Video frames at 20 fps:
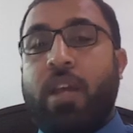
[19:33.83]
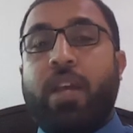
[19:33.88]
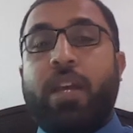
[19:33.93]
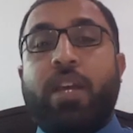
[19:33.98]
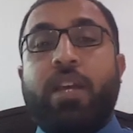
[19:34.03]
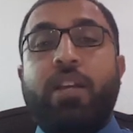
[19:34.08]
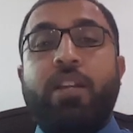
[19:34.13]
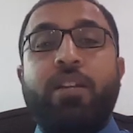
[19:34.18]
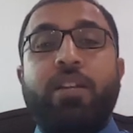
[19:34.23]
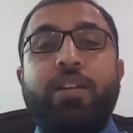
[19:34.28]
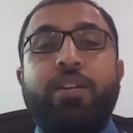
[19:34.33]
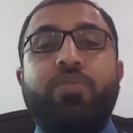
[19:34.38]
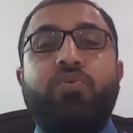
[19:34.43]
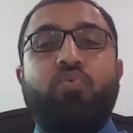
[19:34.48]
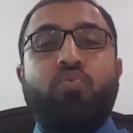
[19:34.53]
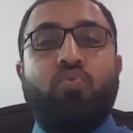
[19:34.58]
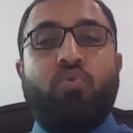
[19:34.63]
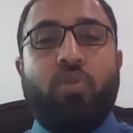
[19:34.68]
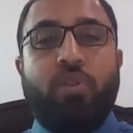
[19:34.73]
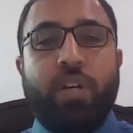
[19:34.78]
He needs
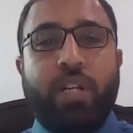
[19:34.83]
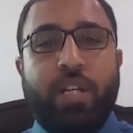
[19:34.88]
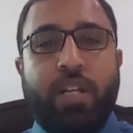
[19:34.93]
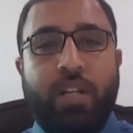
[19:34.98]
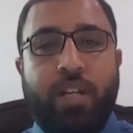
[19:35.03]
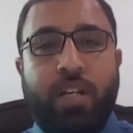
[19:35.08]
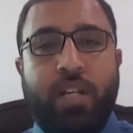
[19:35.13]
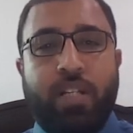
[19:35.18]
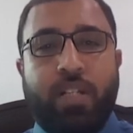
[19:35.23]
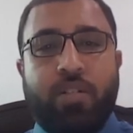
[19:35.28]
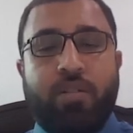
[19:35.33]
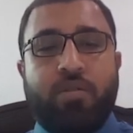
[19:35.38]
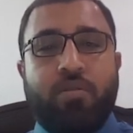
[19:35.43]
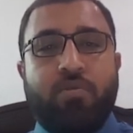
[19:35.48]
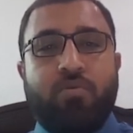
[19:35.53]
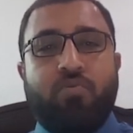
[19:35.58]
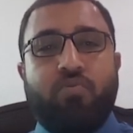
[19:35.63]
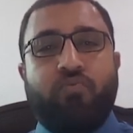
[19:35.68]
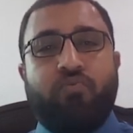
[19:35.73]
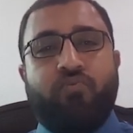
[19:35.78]
to
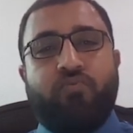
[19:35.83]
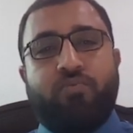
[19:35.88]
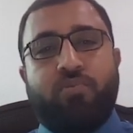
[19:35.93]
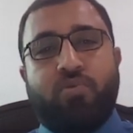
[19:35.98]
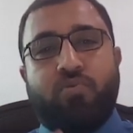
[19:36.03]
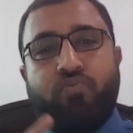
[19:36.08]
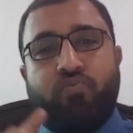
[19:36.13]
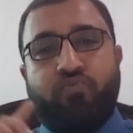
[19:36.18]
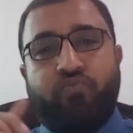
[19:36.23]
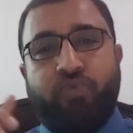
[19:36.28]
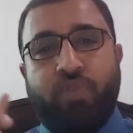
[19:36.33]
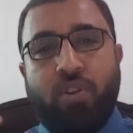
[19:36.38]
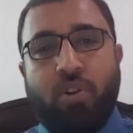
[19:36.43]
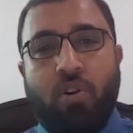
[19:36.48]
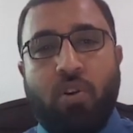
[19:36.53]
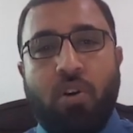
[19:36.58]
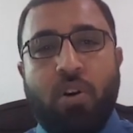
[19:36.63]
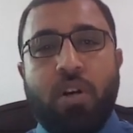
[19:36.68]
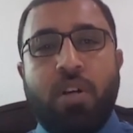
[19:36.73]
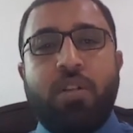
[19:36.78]
coordinate with
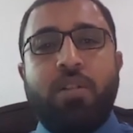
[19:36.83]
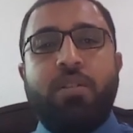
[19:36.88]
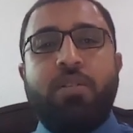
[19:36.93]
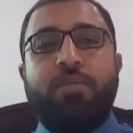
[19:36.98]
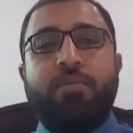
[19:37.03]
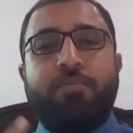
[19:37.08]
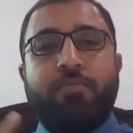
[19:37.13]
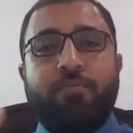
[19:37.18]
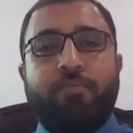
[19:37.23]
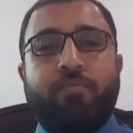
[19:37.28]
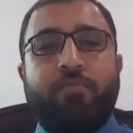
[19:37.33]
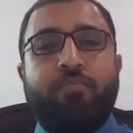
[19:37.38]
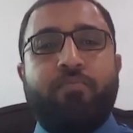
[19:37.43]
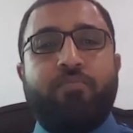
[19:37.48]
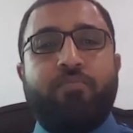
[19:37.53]
all